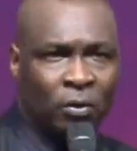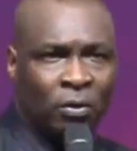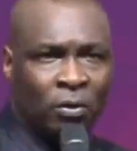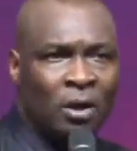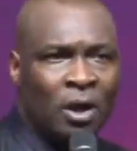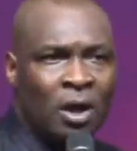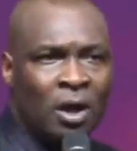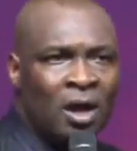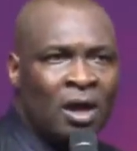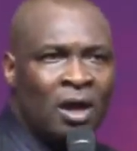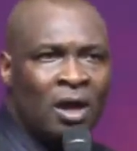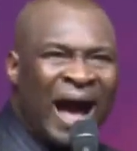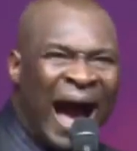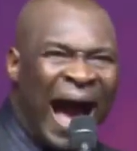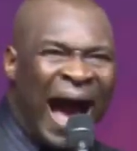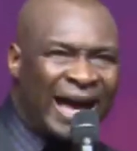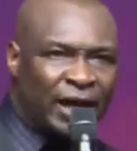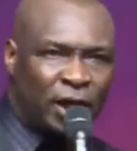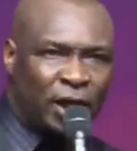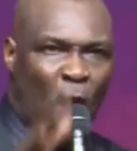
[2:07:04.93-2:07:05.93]

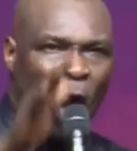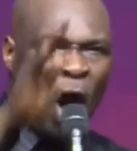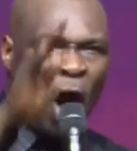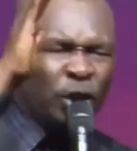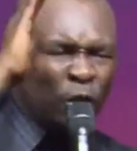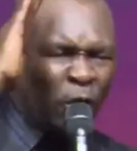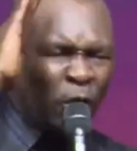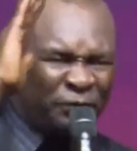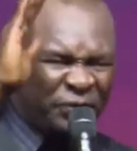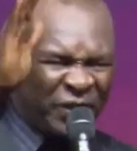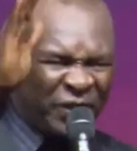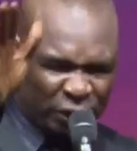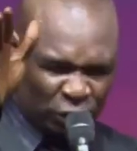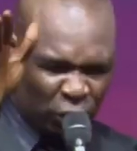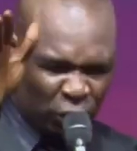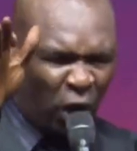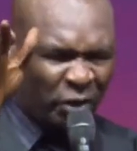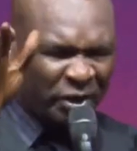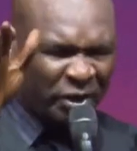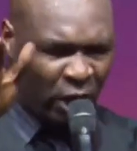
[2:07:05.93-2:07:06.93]
I call you
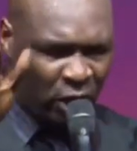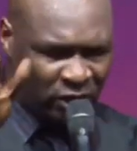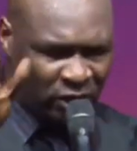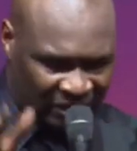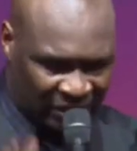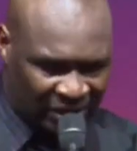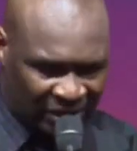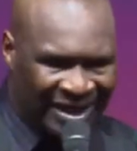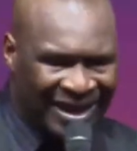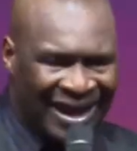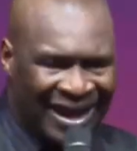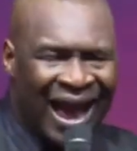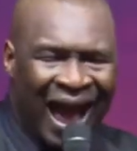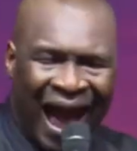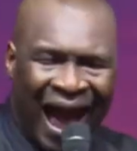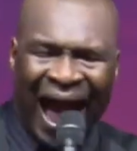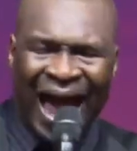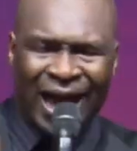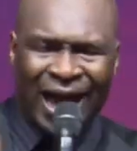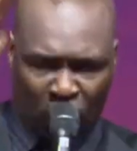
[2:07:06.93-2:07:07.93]
victorious.
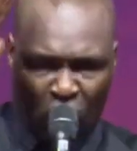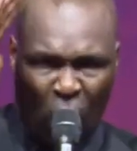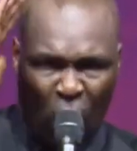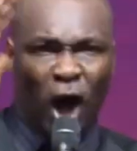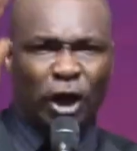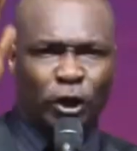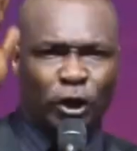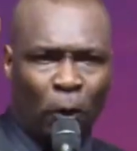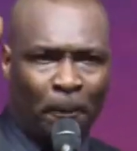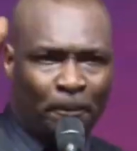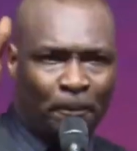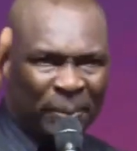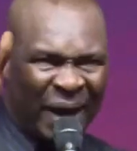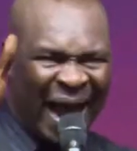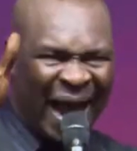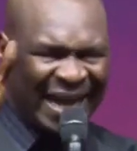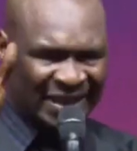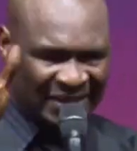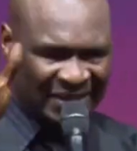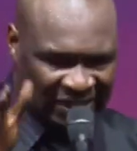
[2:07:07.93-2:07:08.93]
I call you
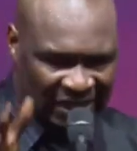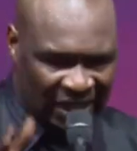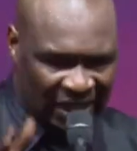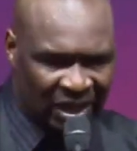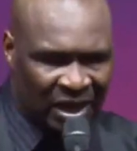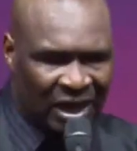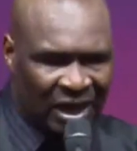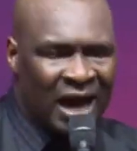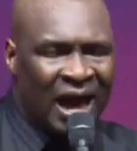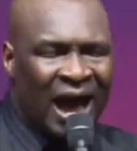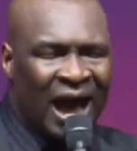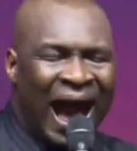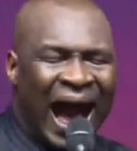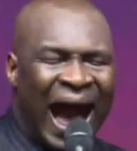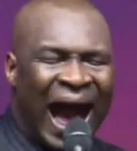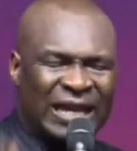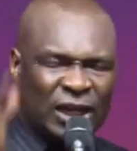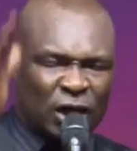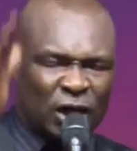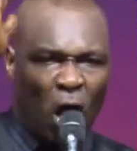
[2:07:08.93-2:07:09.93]
blessed.
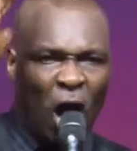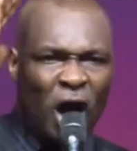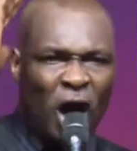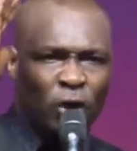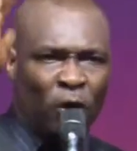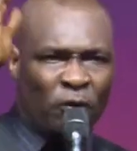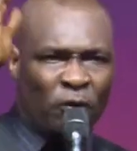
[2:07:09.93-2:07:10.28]
I call you